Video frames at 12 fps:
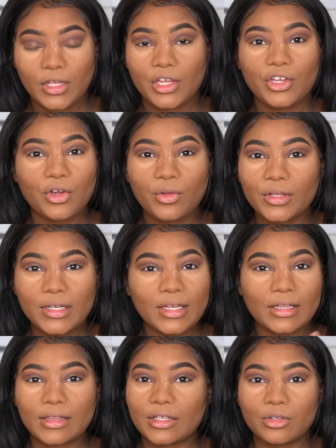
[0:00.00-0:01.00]
You only need
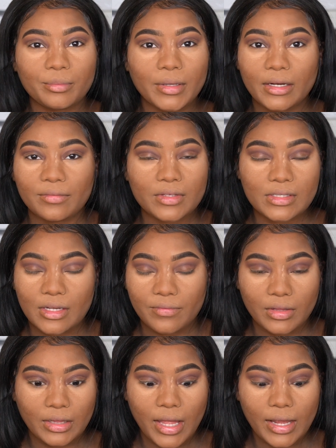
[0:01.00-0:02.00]
a little bit of the stuff. A
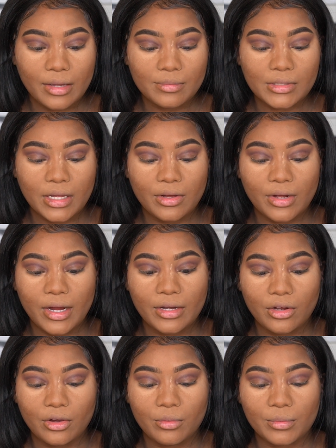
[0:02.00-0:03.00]
lot comes out, I
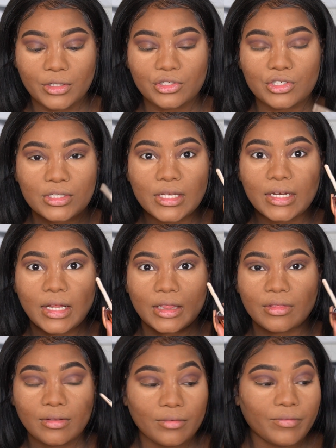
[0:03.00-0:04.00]
know, but you just need a,
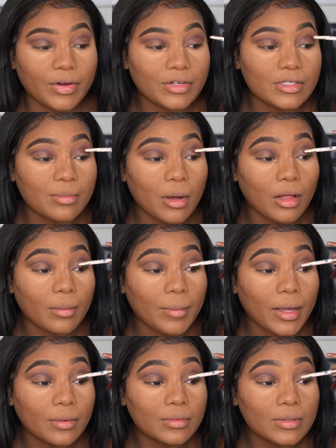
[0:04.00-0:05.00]
a very small
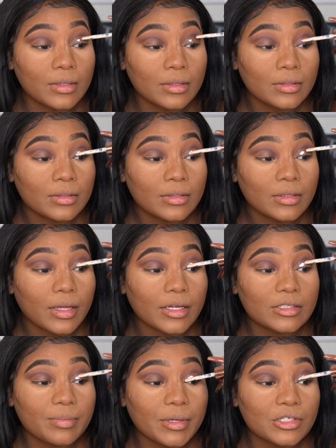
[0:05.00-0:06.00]
amount,
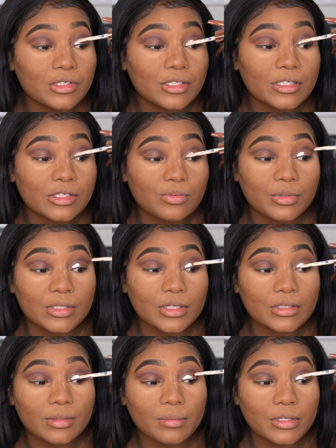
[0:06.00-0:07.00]
especially since we
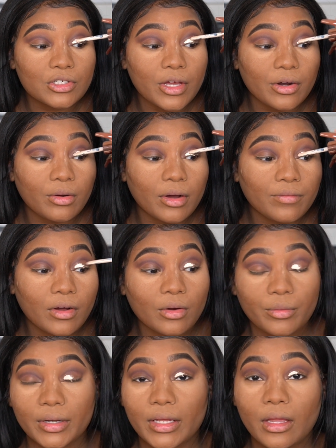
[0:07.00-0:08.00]
took some of the shadow off
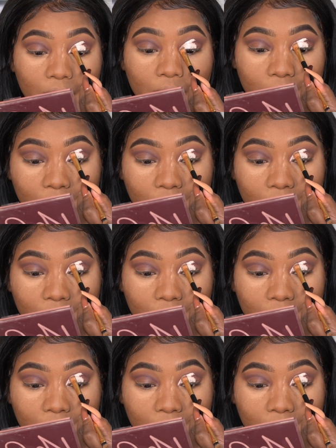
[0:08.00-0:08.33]
already.